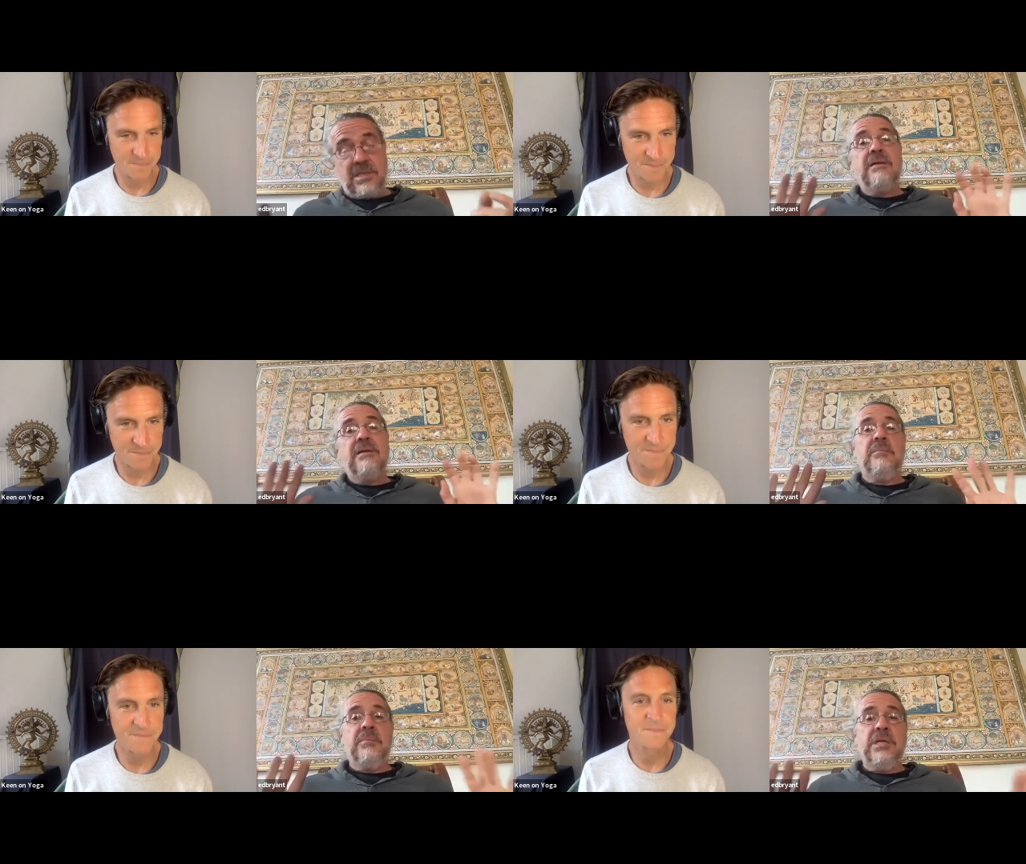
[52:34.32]
Speaker 1: and
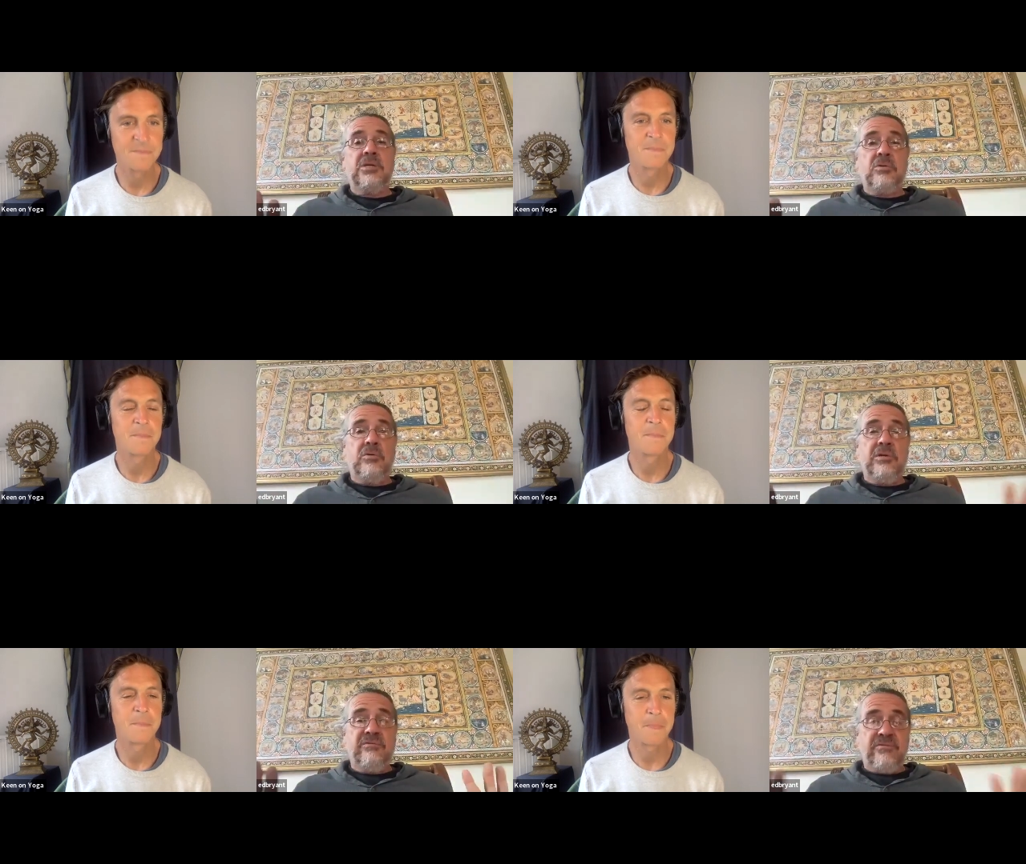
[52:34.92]
make your own
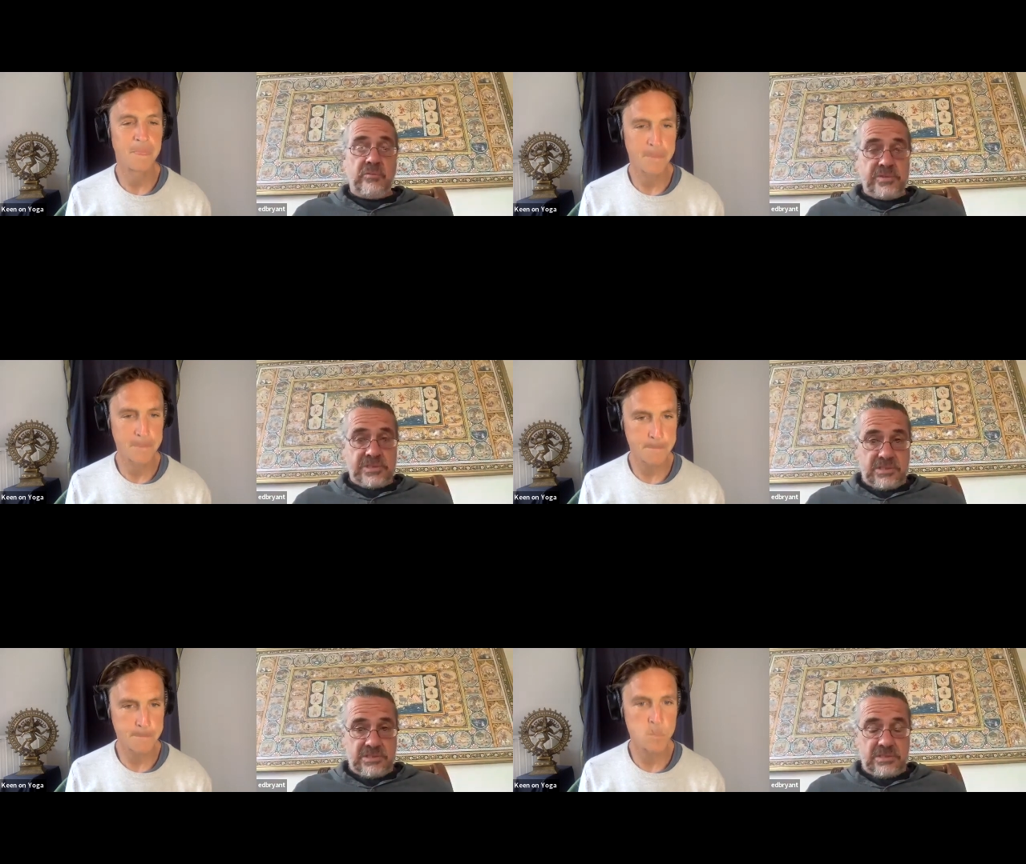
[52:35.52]
informed
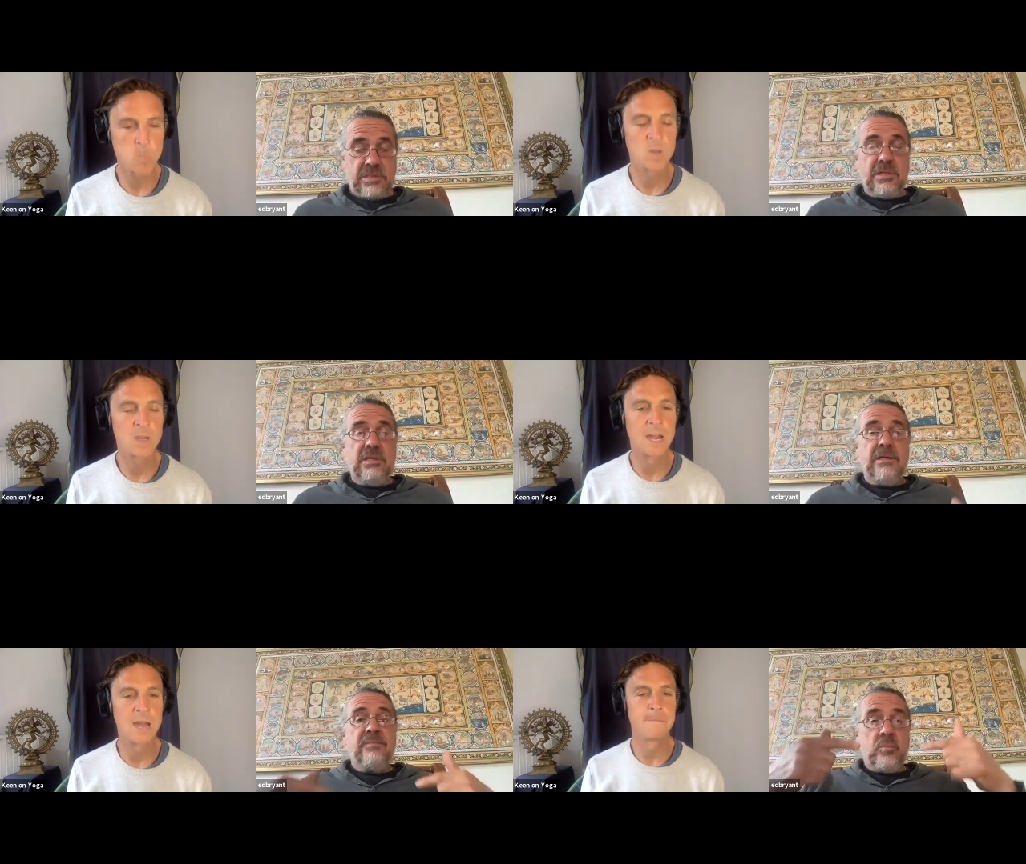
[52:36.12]
position.
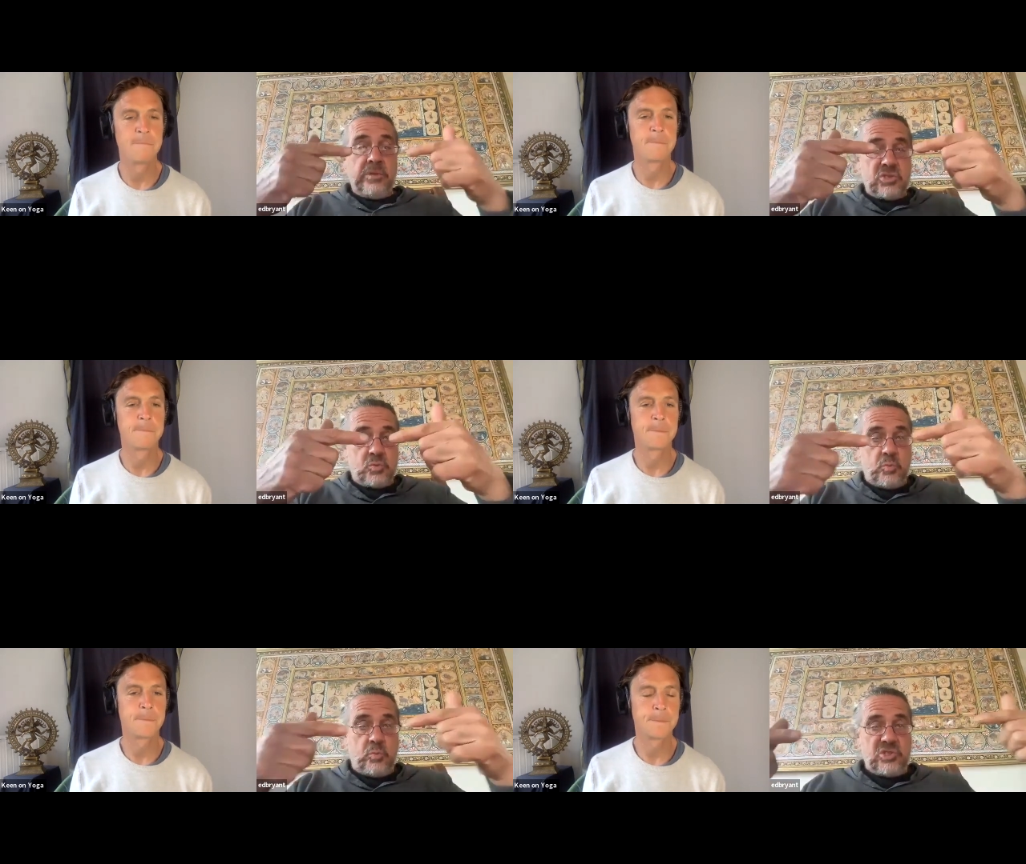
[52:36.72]
Yeah.
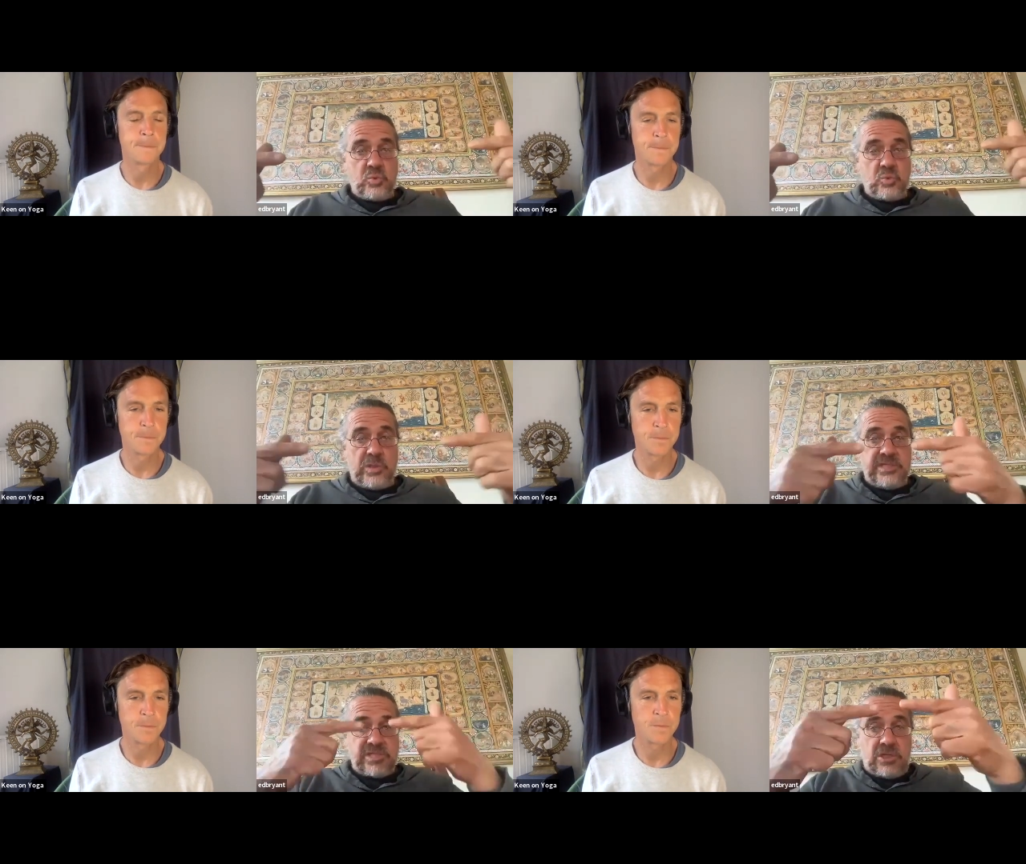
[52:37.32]
Which one is
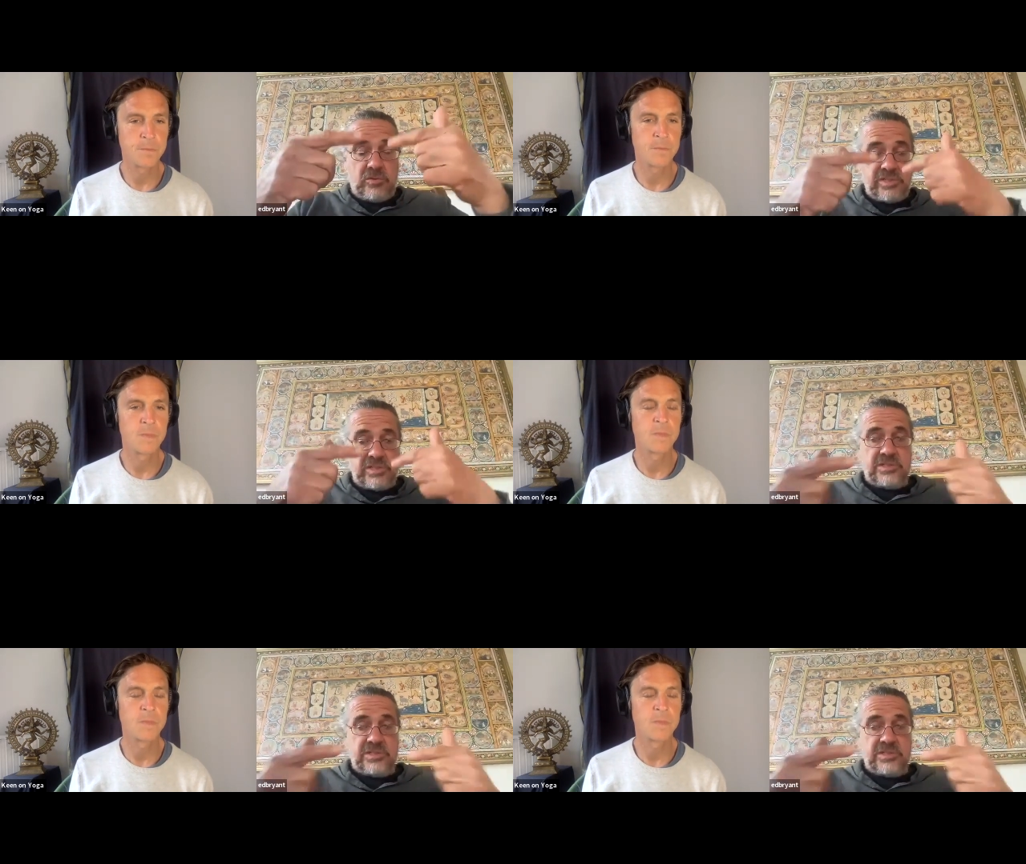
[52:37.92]
closer to